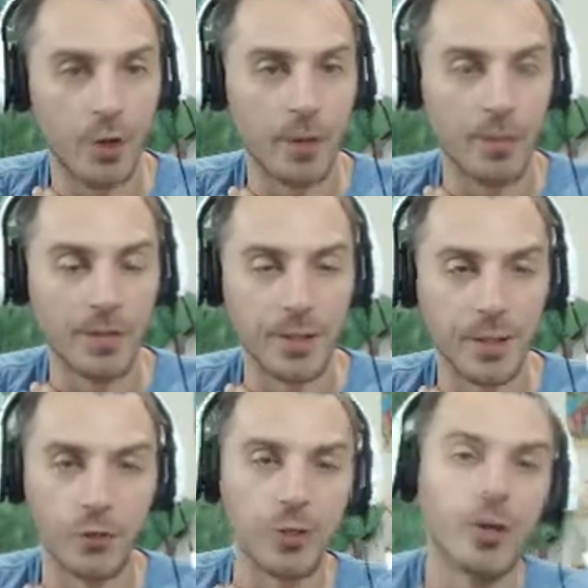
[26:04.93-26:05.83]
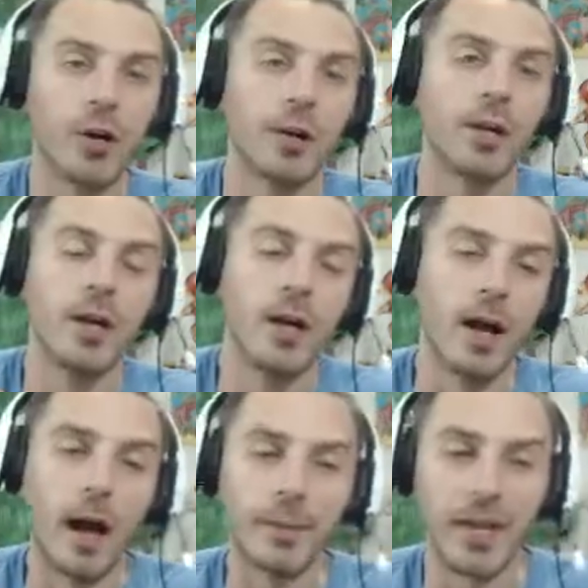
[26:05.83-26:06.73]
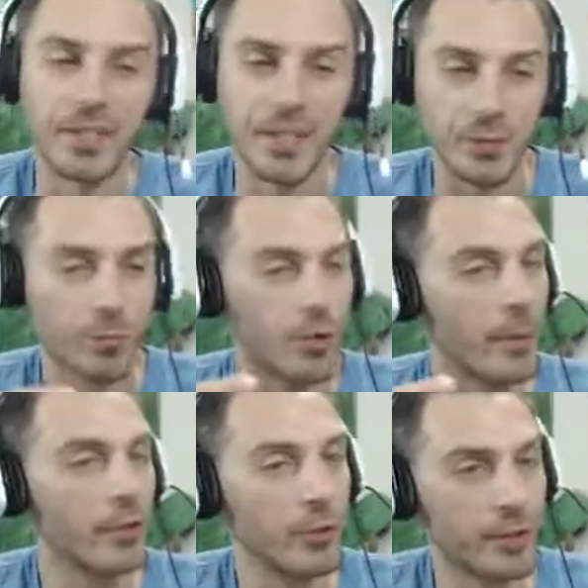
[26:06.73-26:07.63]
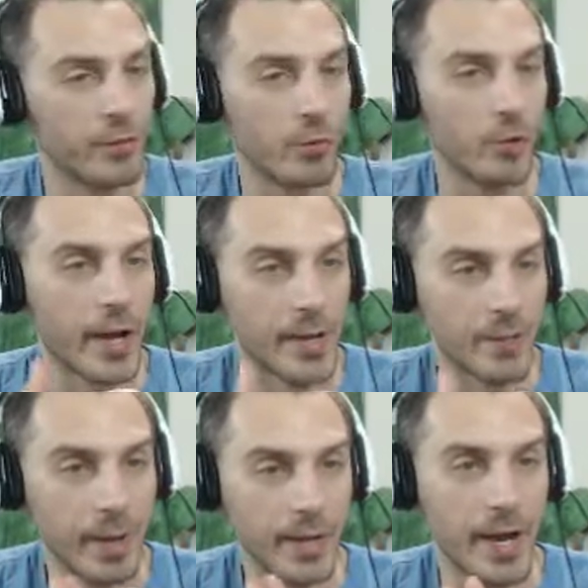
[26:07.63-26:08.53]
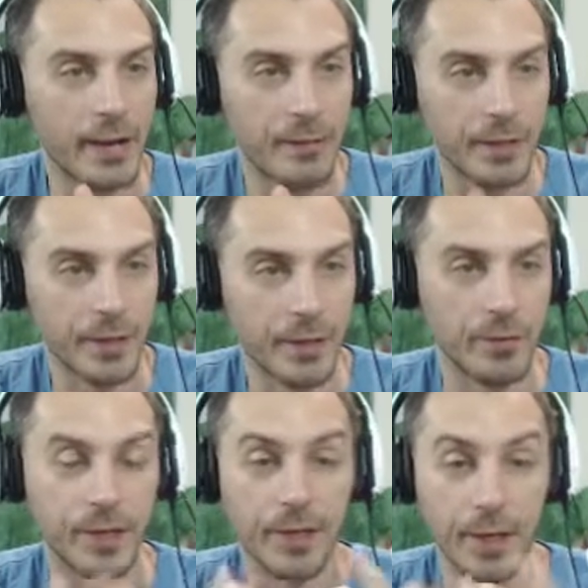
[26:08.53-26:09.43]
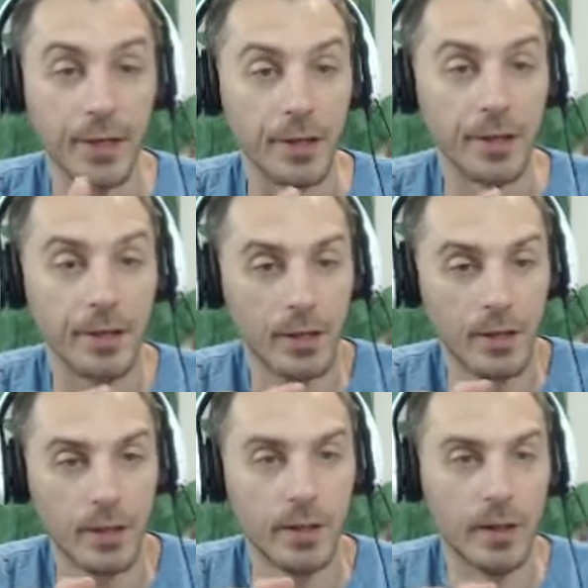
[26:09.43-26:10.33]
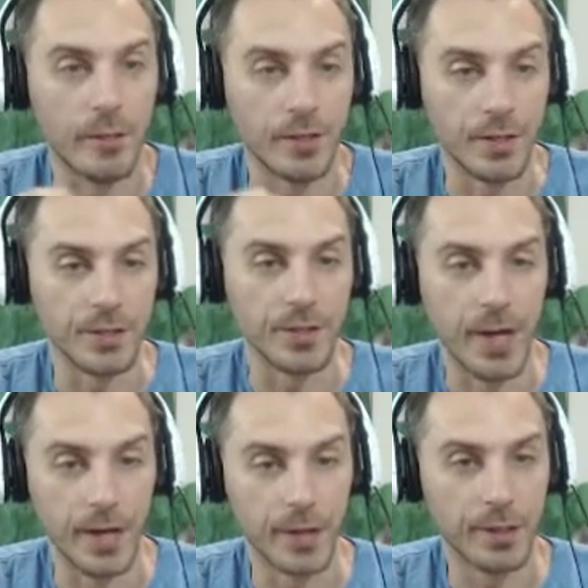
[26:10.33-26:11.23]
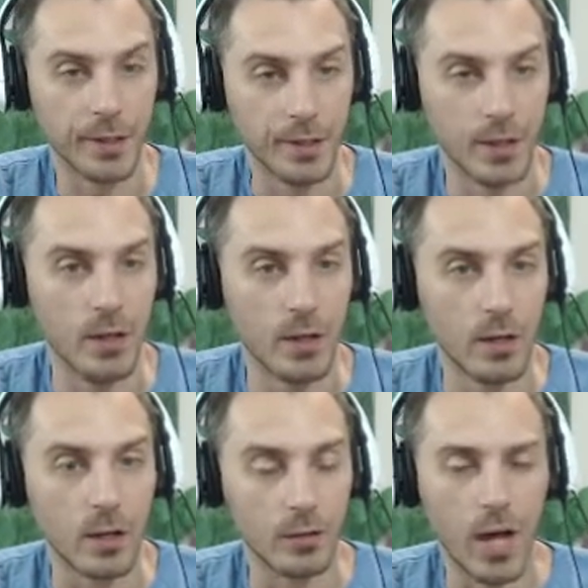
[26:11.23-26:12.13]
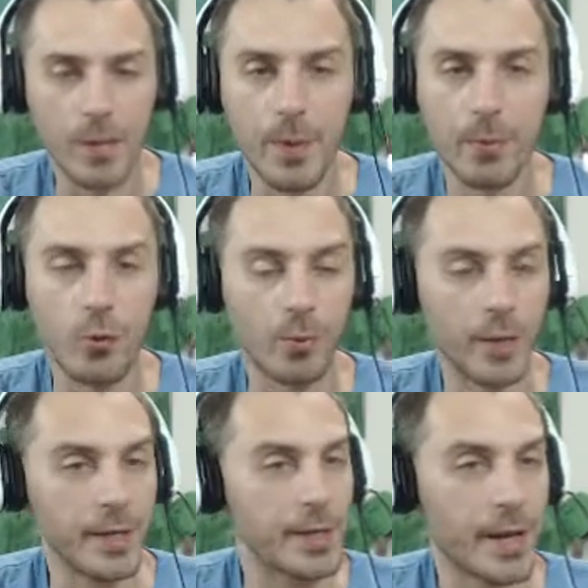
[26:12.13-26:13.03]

card and a basic energy card. I'm guessing he's probably looking for Hex Maniac if he can get it, if it's in his deck. A lot of people who play